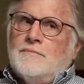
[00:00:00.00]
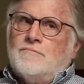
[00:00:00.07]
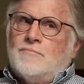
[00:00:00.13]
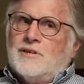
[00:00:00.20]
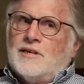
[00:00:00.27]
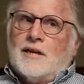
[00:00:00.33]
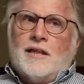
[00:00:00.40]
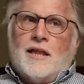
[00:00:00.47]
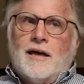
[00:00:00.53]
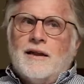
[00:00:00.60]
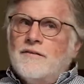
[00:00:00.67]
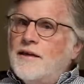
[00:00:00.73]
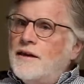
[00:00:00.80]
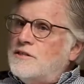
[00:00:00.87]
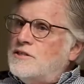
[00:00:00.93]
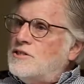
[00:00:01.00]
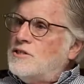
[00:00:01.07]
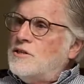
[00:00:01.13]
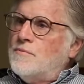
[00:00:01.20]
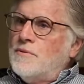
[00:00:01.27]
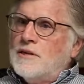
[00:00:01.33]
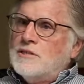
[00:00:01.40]
But a lot of that just
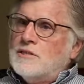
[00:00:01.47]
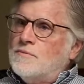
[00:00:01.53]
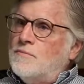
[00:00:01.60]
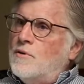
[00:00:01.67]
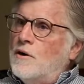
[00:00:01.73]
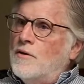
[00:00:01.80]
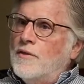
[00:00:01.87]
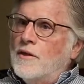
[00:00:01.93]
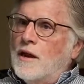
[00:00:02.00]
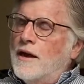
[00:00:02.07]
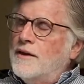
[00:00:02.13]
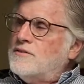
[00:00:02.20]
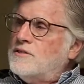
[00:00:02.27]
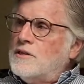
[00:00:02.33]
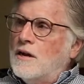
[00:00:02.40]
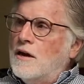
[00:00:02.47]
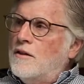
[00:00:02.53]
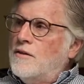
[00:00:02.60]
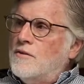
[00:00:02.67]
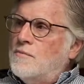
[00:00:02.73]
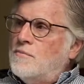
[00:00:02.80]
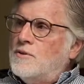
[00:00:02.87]
depends upon the
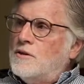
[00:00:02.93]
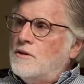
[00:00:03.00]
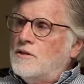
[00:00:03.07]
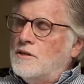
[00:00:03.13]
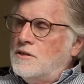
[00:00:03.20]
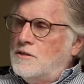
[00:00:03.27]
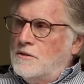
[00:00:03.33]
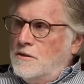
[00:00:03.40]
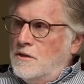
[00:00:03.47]
lifestyle of the